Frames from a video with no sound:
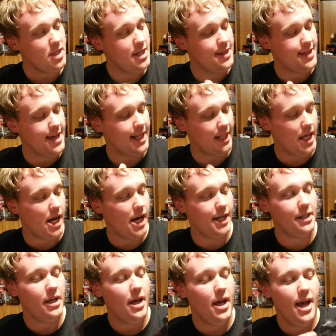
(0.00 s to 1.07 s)
in that
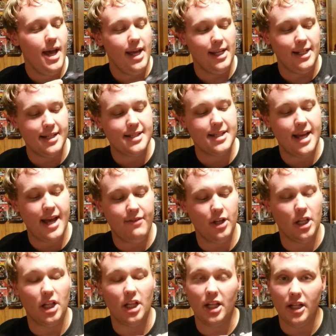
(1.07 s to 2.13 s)
line. He does have
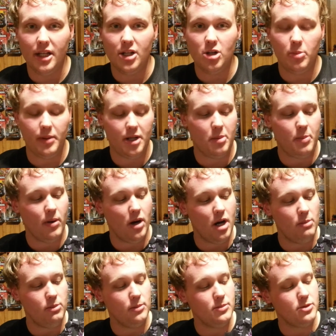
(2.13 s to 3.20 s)
a little bit of
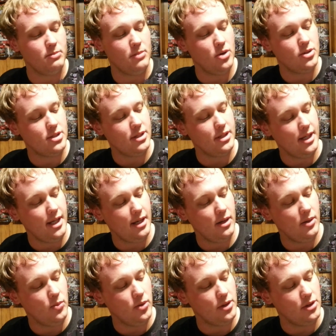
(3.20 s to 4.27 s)
problems, mostly
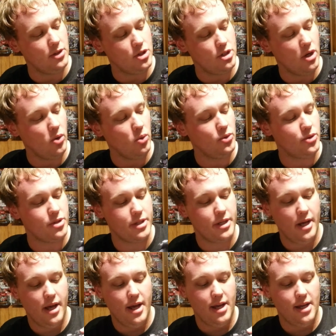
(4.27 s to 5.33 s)
here with the shoulders.
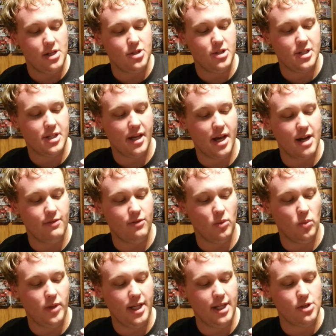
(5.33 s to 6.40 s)
It's just kind of a
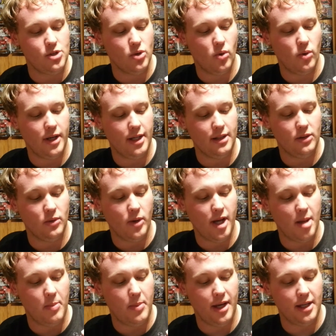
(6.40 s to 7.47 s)
weak joint the
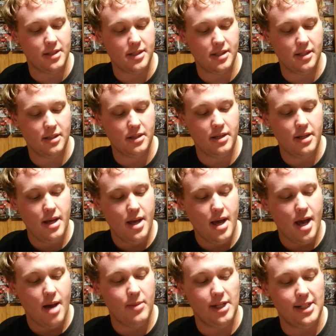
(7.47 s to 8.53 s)
way it pegs in.
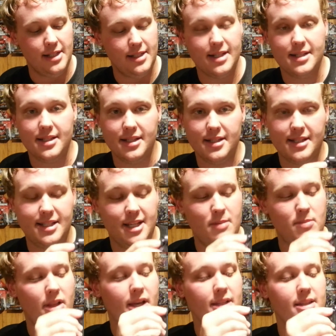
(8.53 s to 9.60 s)
I mean, it doesn't
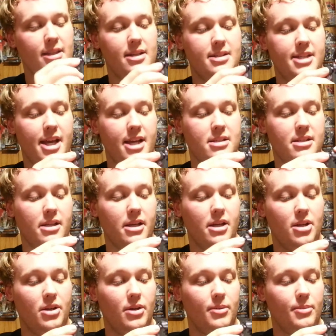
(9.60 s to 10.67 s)
seem like that it's actually
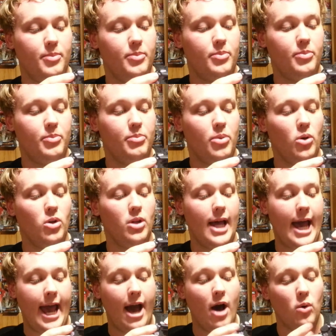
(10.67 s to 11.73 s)
going to
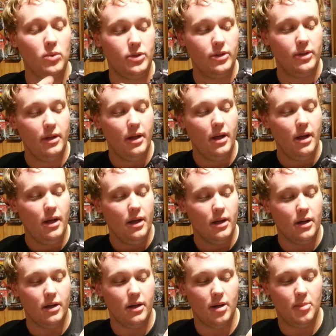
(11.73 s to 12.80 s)
pull out,
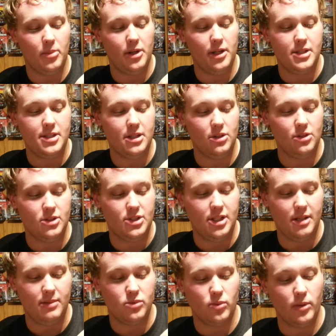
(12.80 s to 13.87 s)
but it still
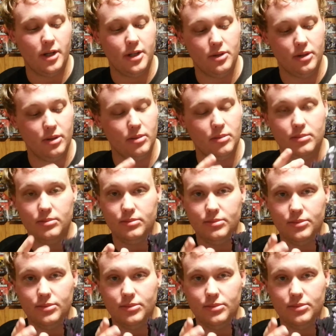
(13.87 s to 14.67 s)
just seems rather